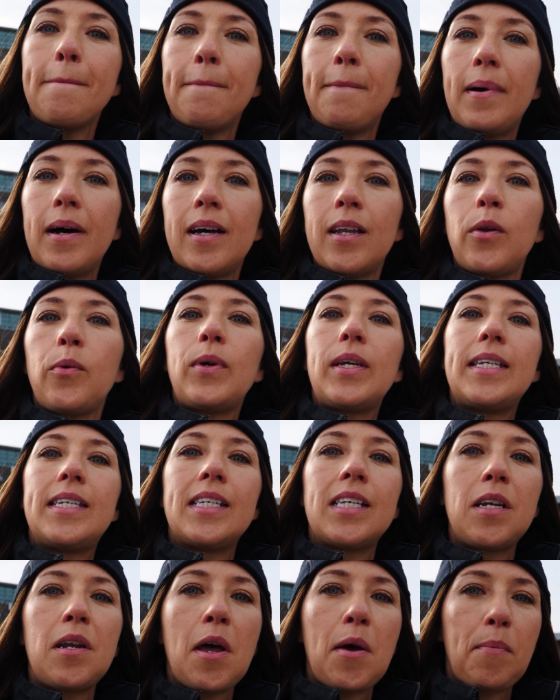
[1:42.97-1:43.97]
But we
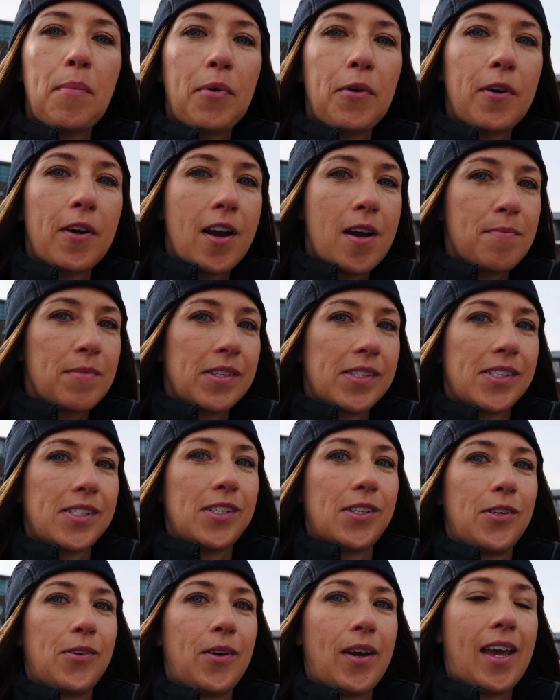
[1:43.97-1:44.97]
did promise
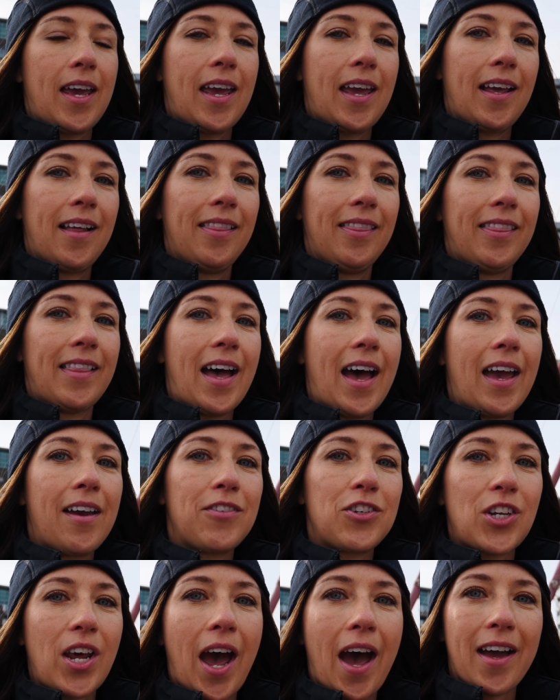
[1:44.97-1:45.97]
you a
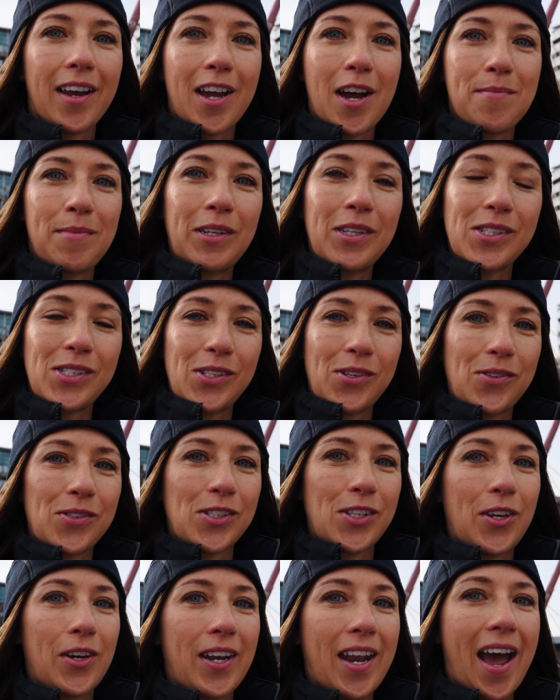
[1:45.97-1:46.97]
live chat coming soon,
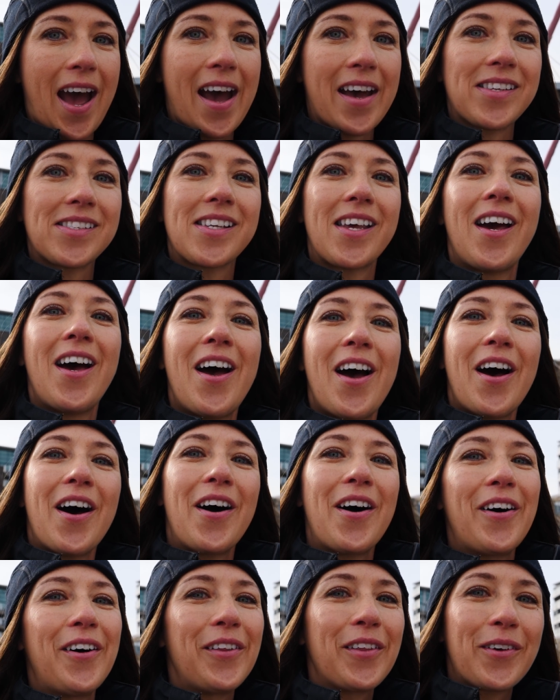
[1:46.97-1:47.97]
so you could ask
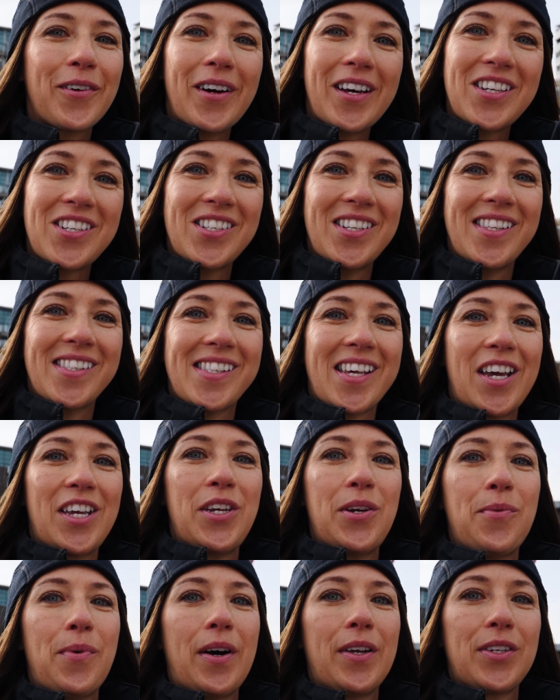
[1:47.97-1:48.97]
all the questions that
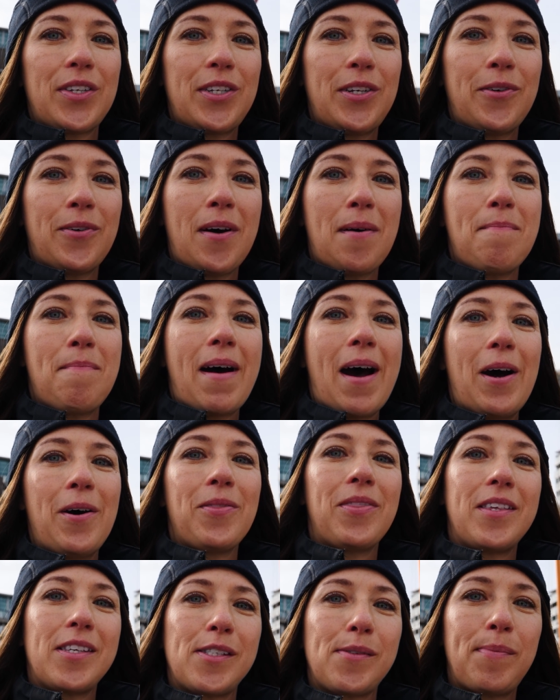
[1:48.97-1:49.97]
you want to
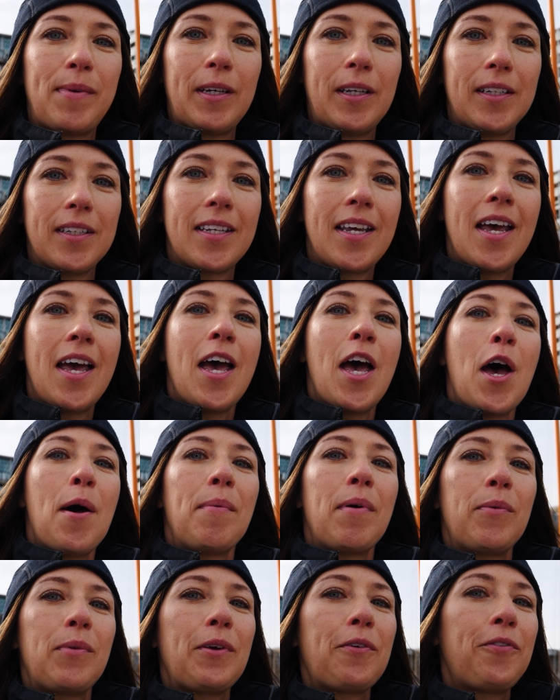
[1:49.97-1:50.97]
about this build.
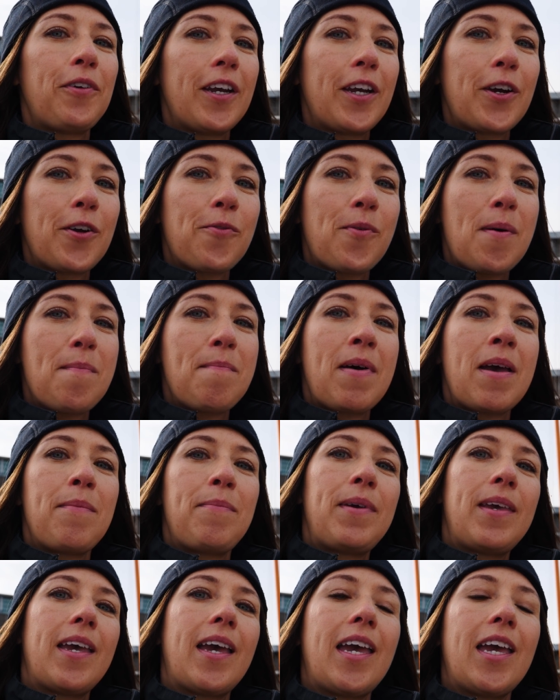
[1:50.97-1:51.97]
But we figured what might
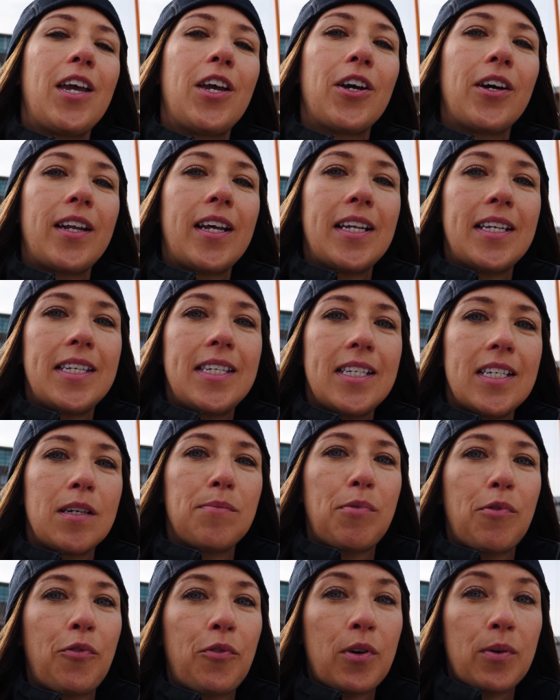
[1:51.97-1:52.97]
be a good idea
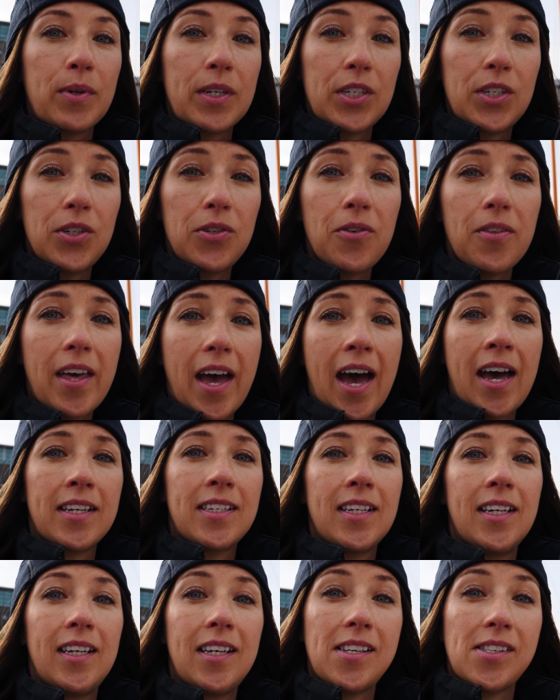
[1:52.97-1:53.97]
before we do
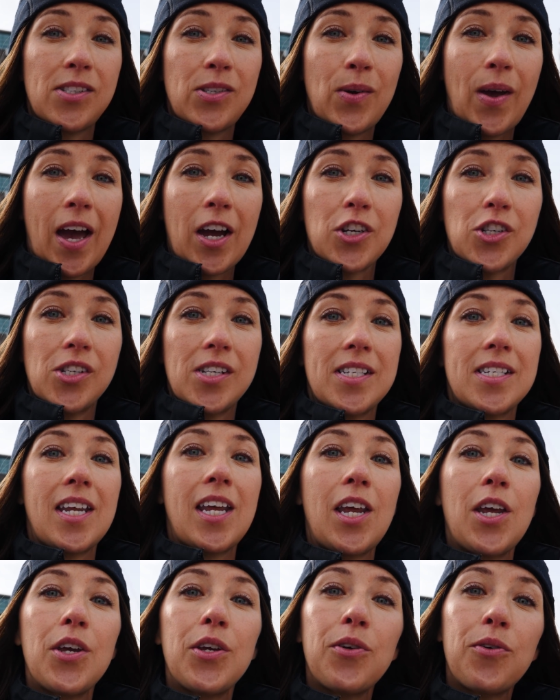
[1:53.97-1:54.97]
that is to actually
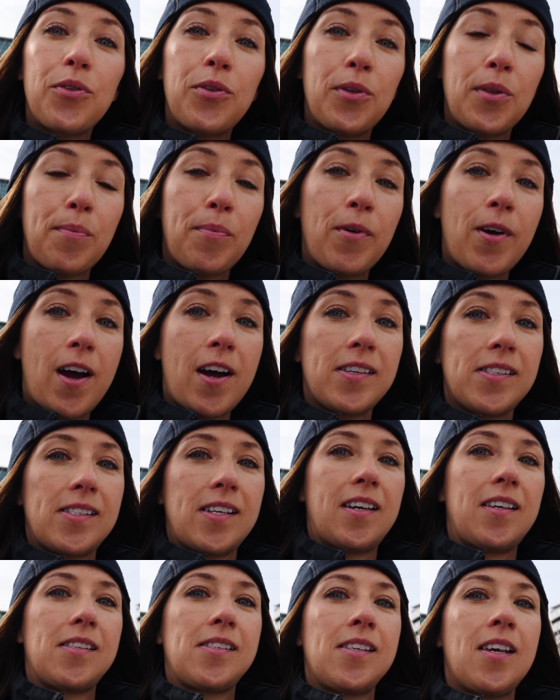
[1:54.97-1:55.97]
take you through the
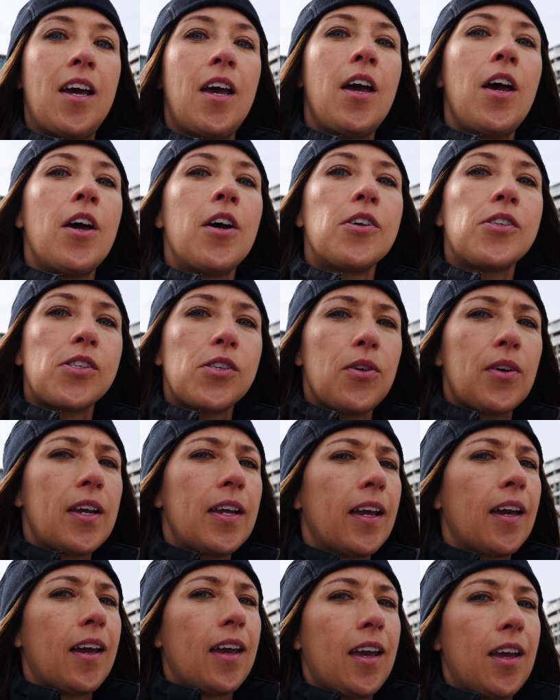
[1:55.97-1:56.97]
process so you
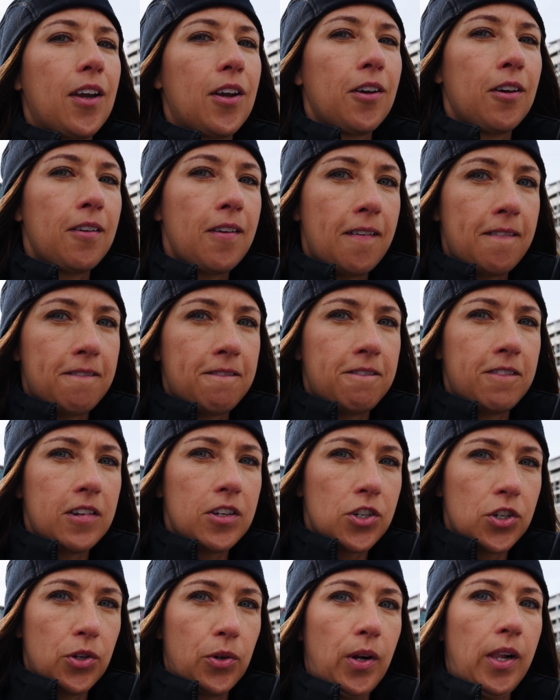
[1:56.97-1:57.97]
can get a good
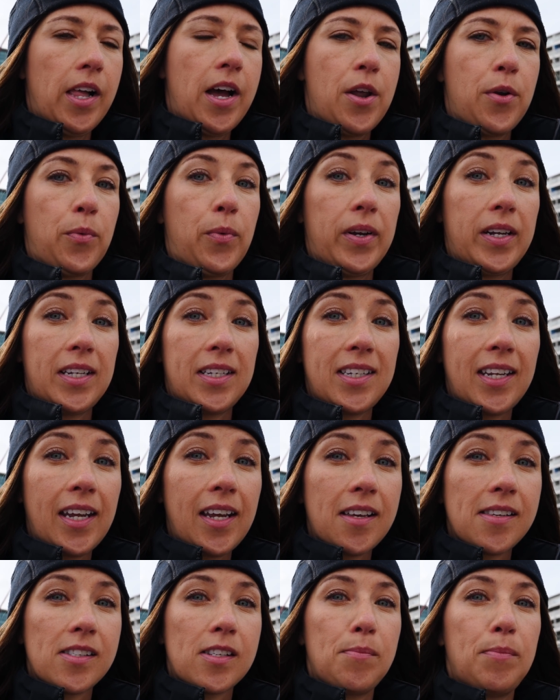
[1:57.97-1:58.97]
visual on what it
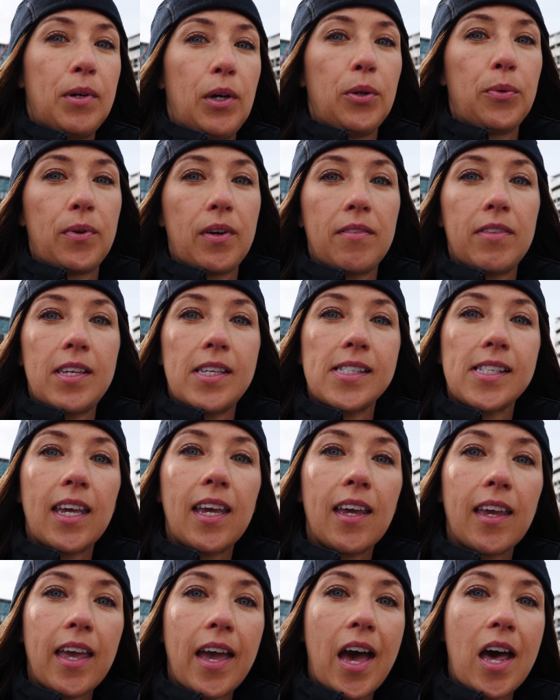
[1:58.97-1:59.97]
takes to build one of these
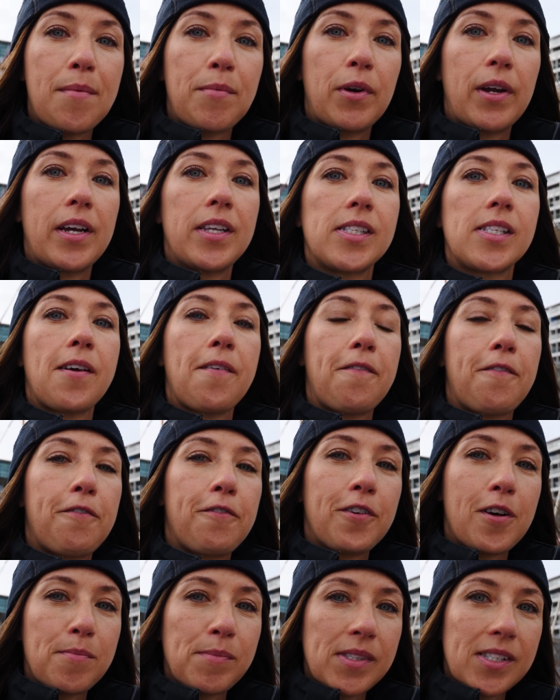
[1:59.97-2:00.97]
kit catamarans
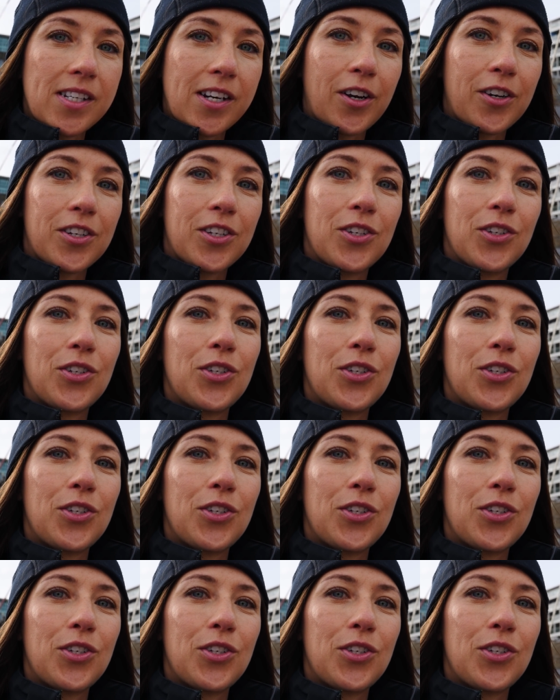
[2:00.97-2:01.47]
from start